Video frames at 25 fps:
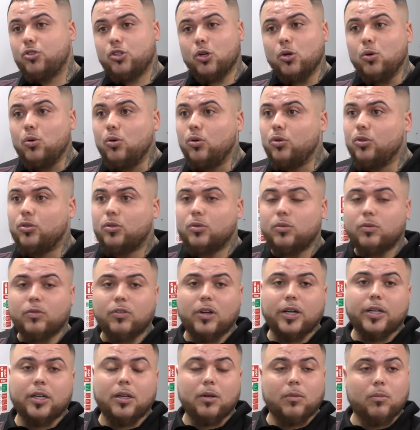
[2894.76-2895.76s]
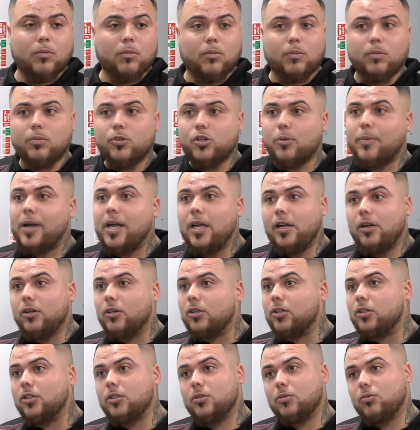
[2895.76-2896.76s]
Jews, fucking
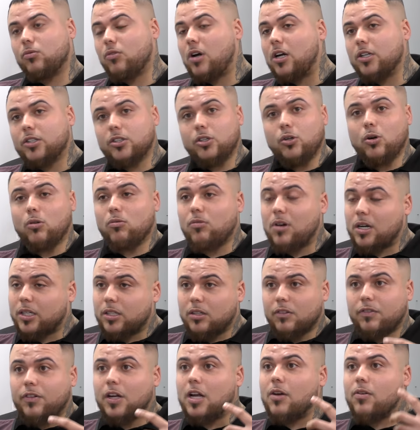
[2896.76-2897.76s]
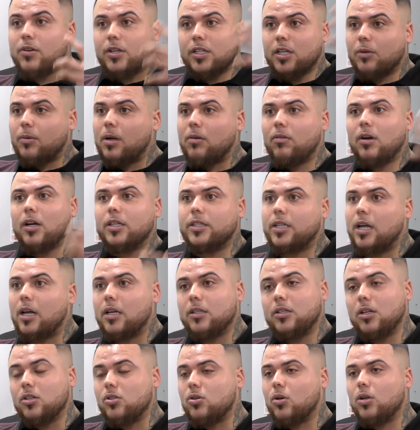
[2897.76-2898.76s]
Jamaicans, Rust. You got Rastafarians that wear Rasta
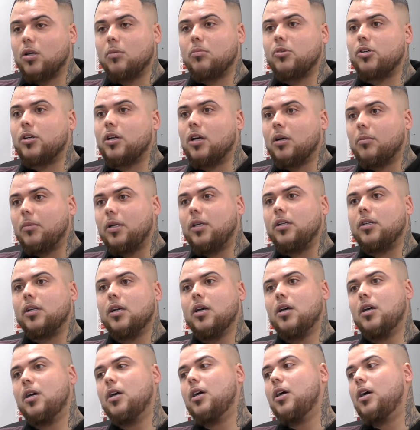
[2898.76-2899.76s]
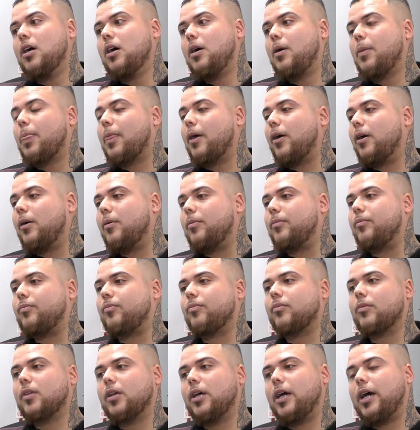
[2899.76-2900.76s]
hats at Tottenham. Do you know what I mean?
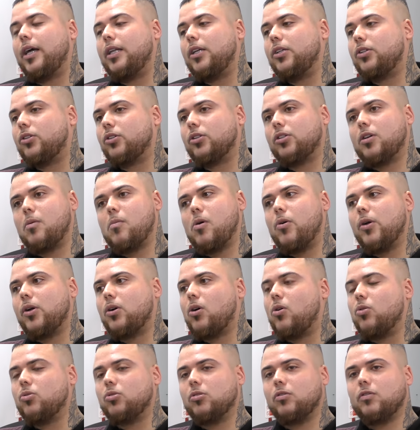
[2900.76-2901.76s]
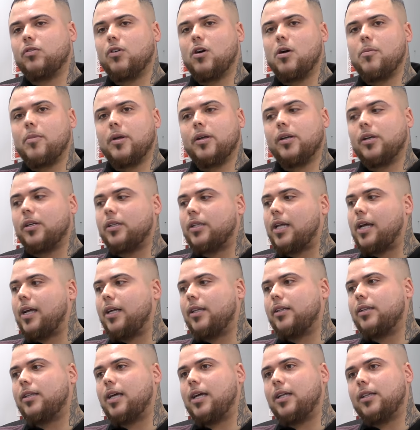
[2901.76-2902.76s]
Um, and it's just a multicultural firm, and
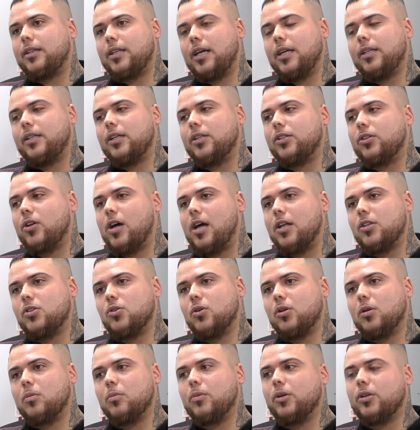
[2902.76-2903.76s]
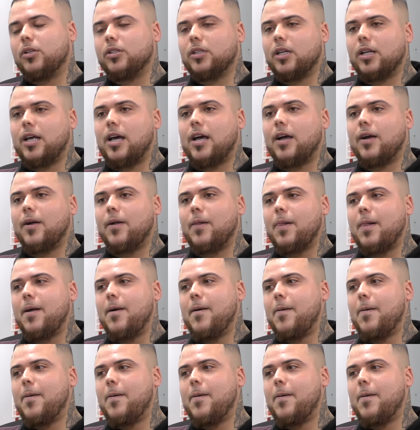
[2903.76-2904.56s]
they they they dislike Tottenham because of that.